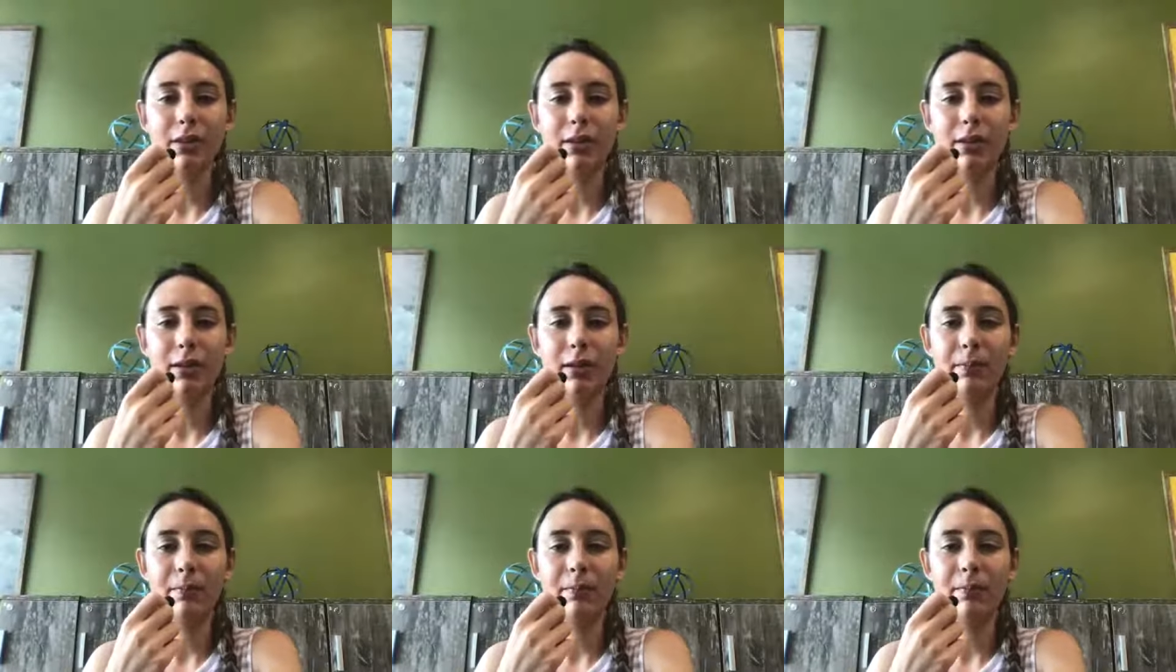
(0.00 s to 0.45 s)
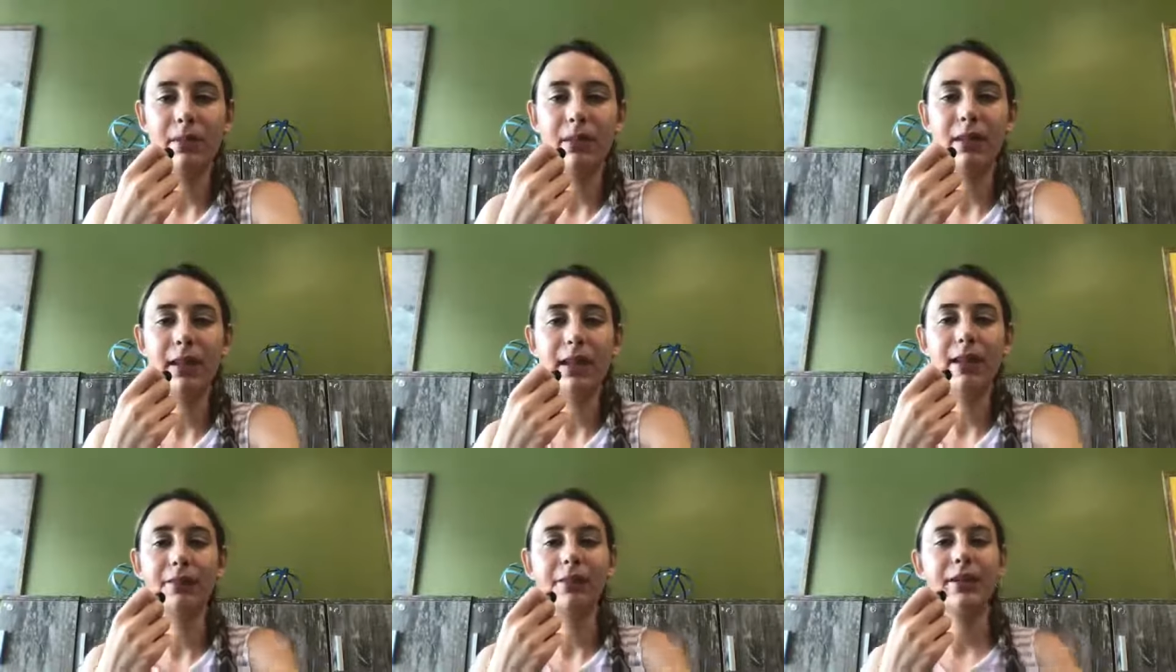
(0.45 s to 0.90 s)
um,
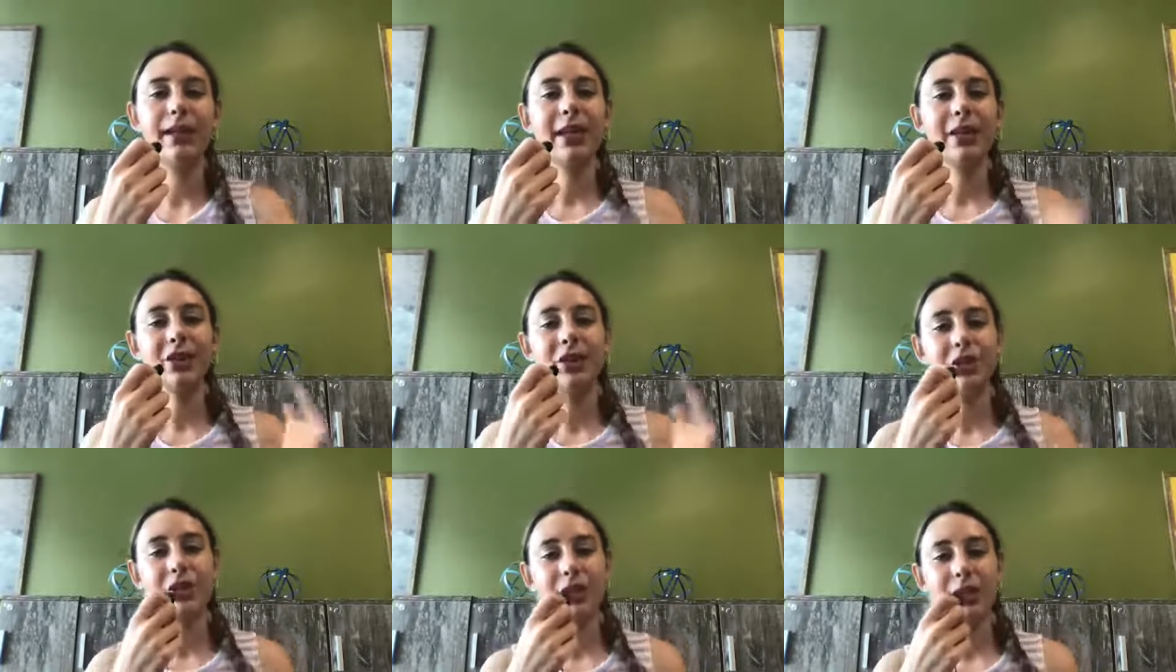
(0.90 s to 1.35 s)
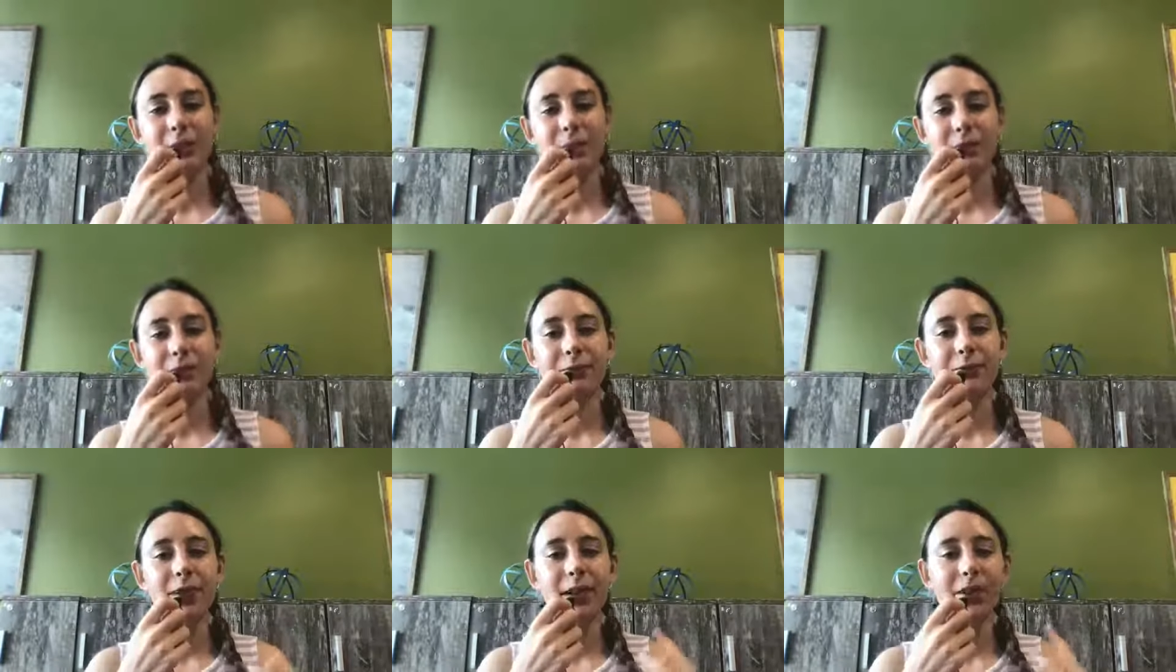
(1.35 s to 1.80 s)
like a relationship,
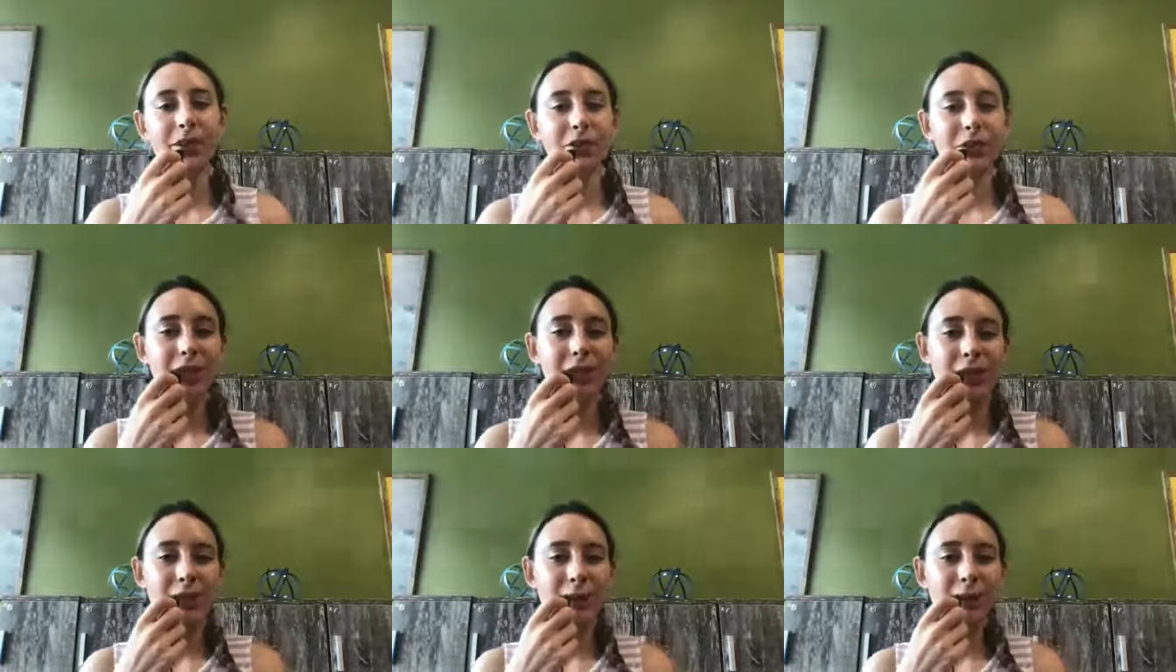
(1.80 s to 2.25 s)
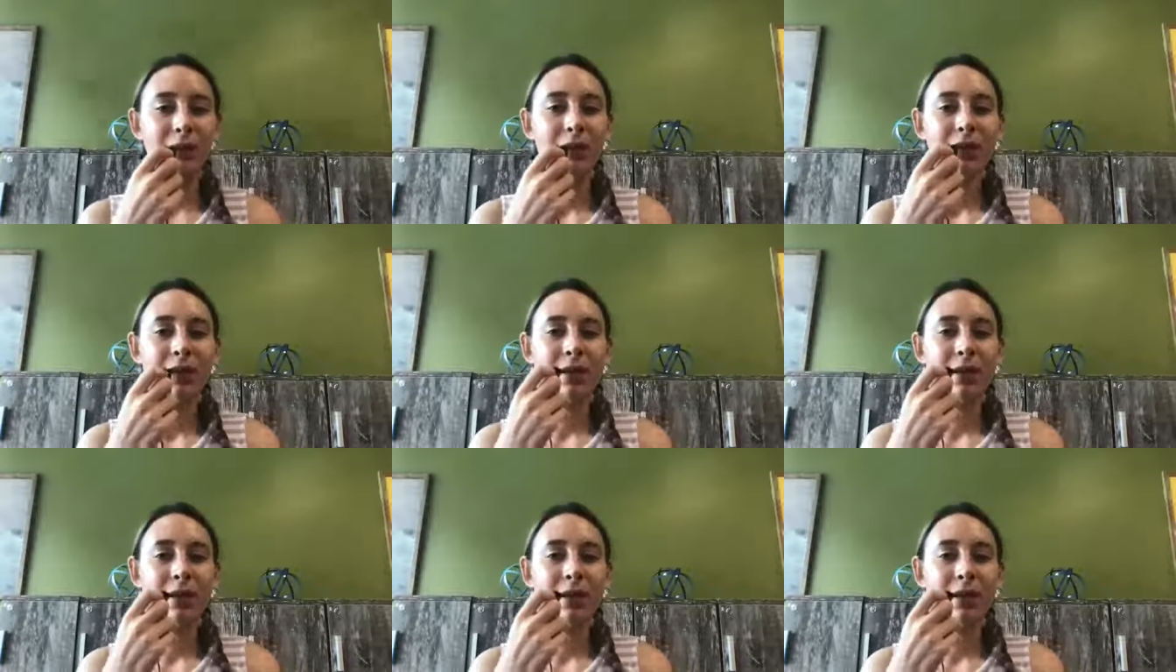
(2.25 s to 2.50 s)
a friendship,